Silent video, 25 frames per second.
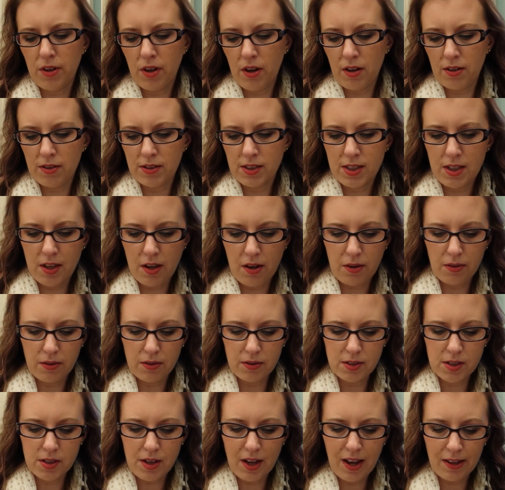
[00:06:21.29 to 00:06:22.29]
it also,
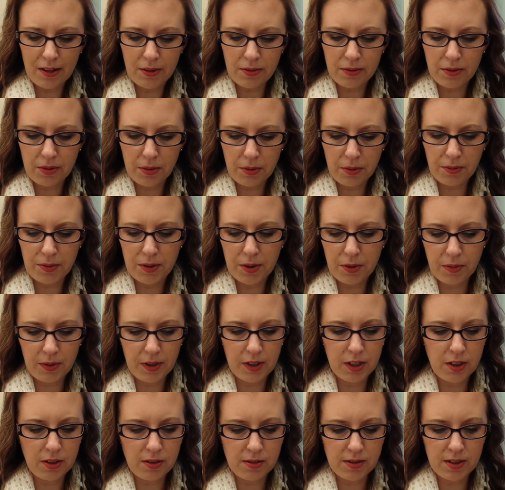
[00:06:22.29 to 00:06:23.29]
so I don't know if you'd
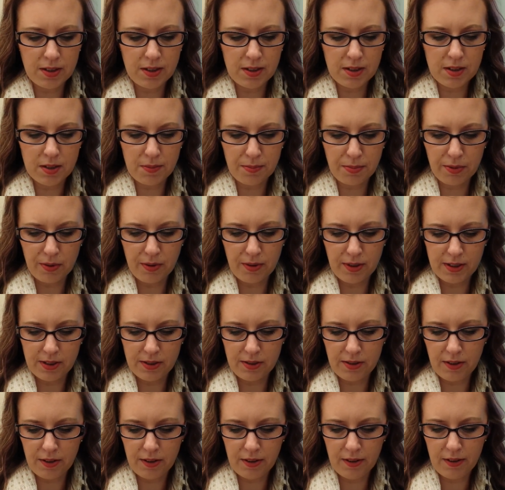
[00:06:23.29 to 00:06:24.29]
want to use it as a
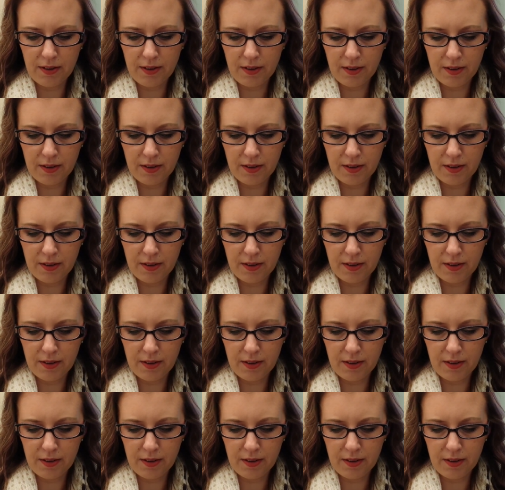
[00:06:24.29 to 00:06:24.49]
bronzer.